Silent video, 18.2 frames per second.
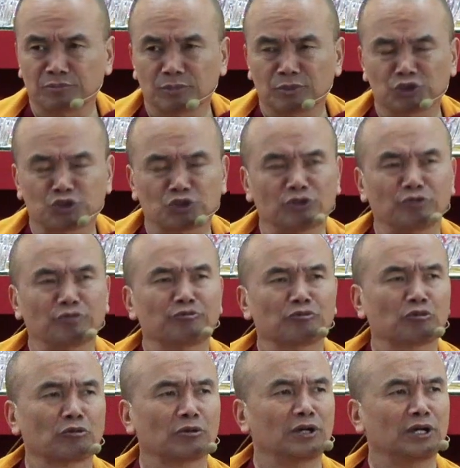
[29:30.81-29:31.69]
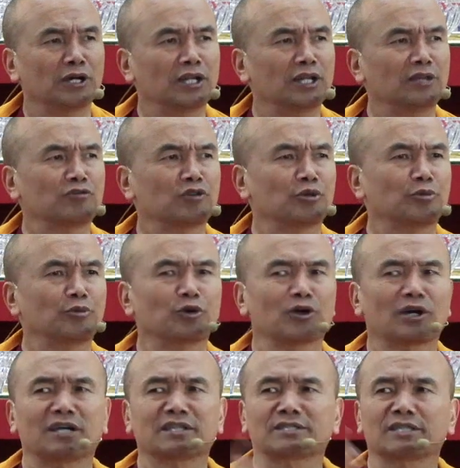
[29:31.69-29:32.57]
So earlier for the book
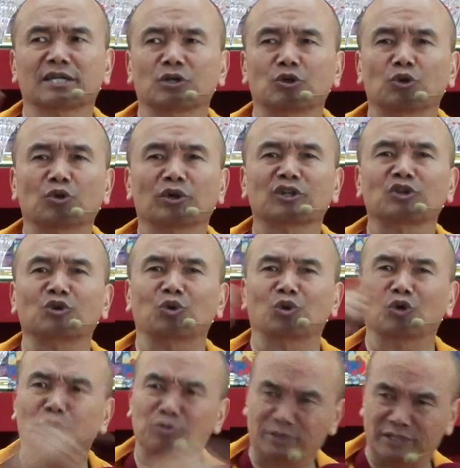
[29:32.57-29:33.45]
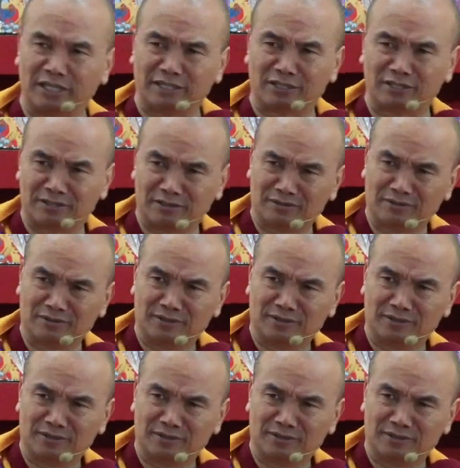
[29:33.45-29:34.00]
I said look at the object.